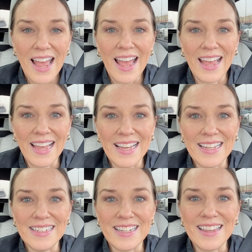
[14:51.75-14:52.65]

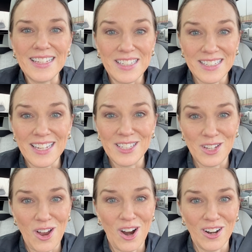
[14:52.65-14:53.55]
And this is his
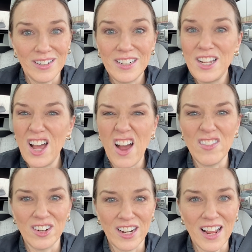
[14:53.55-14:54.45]
car,
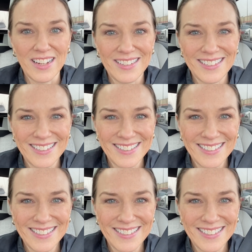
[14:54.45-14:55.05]
covered in ice.